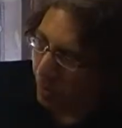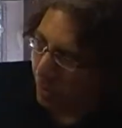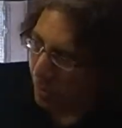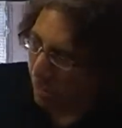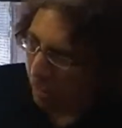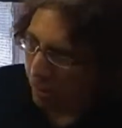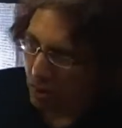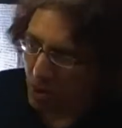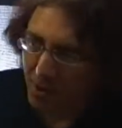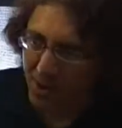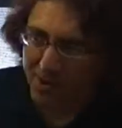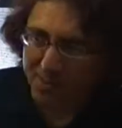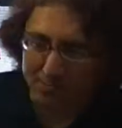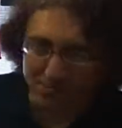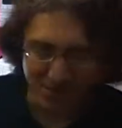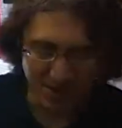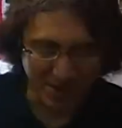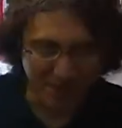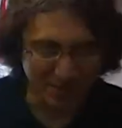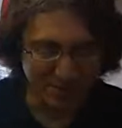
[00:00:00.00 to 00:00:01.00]
Uh.
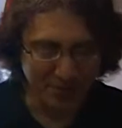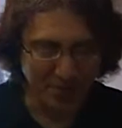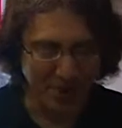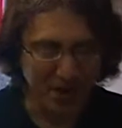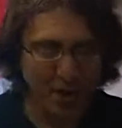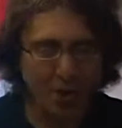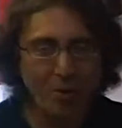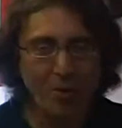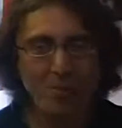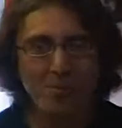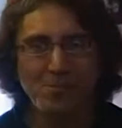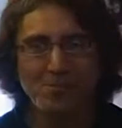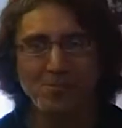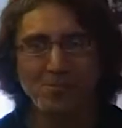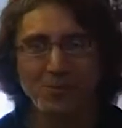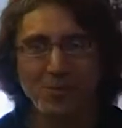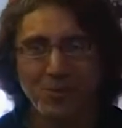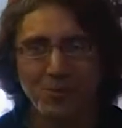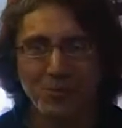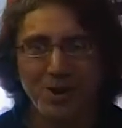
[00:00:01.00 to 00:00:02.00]
If, if I don't
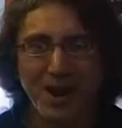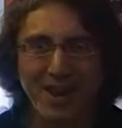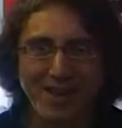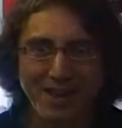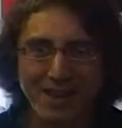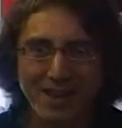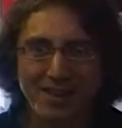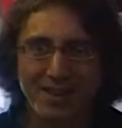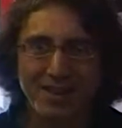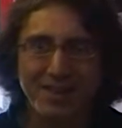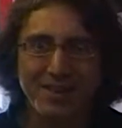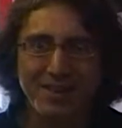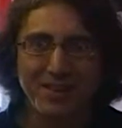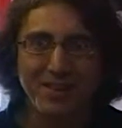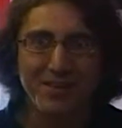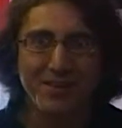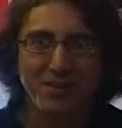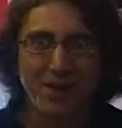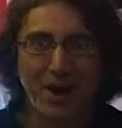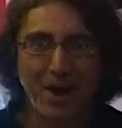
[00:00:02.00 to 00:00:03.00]
write
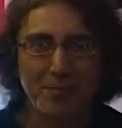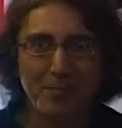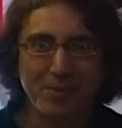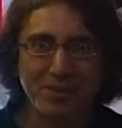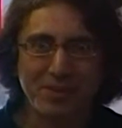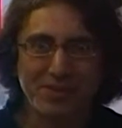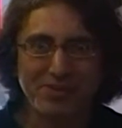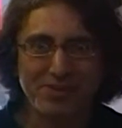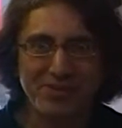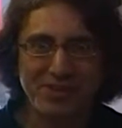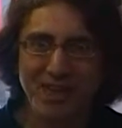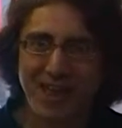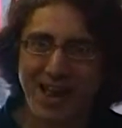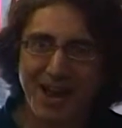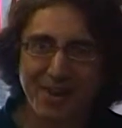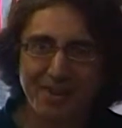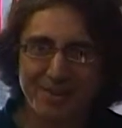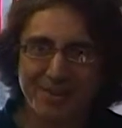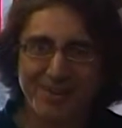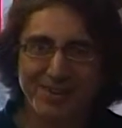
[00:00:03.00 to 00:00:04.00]
topics
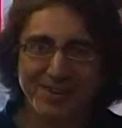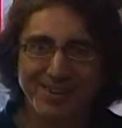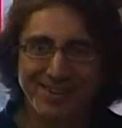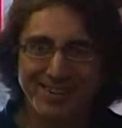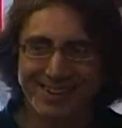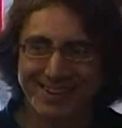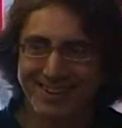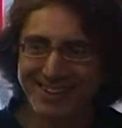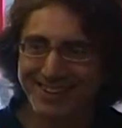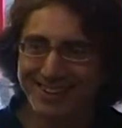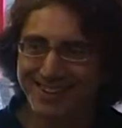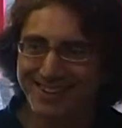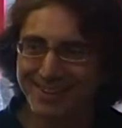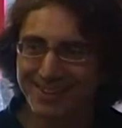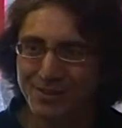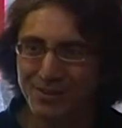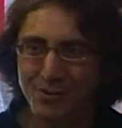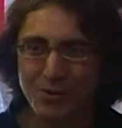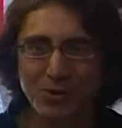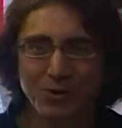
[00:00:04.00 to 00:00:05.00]
down
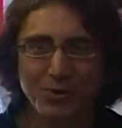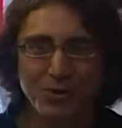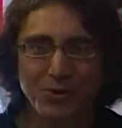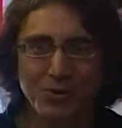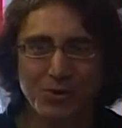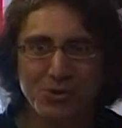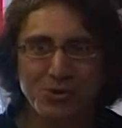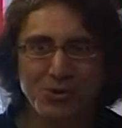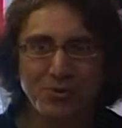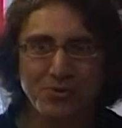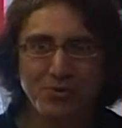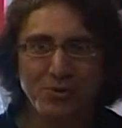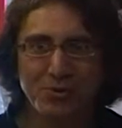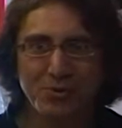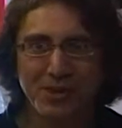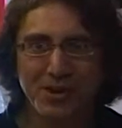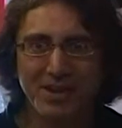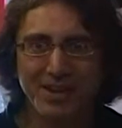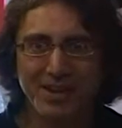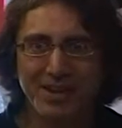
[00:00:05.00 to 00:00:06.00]
during the course of
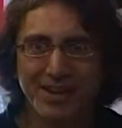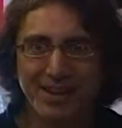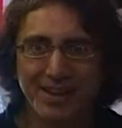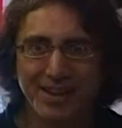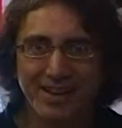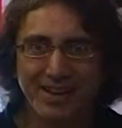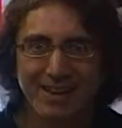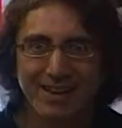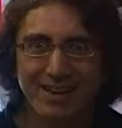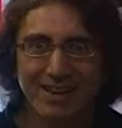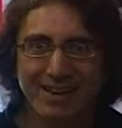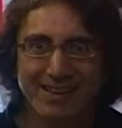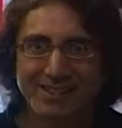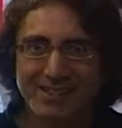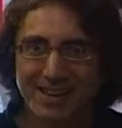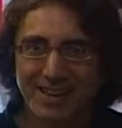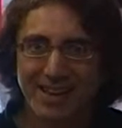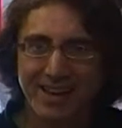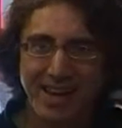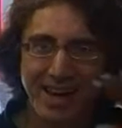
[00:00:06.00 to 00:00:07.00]
the week,
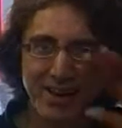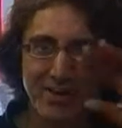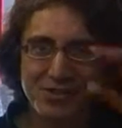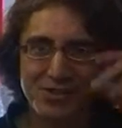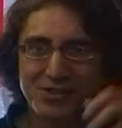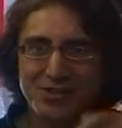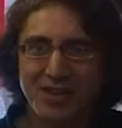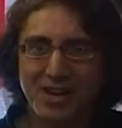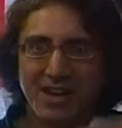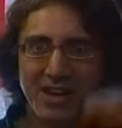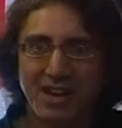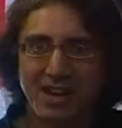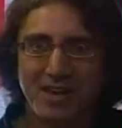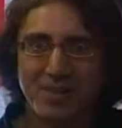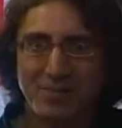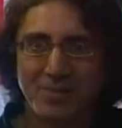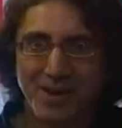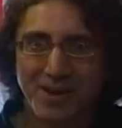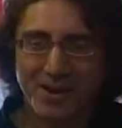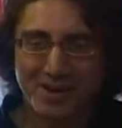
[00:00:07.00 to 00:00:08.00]
it's like out of sight,
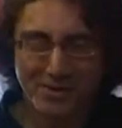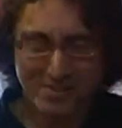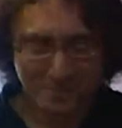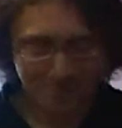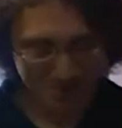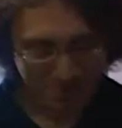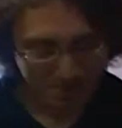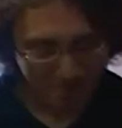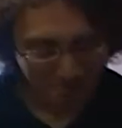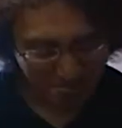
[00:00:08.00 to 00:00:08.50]
out of mind.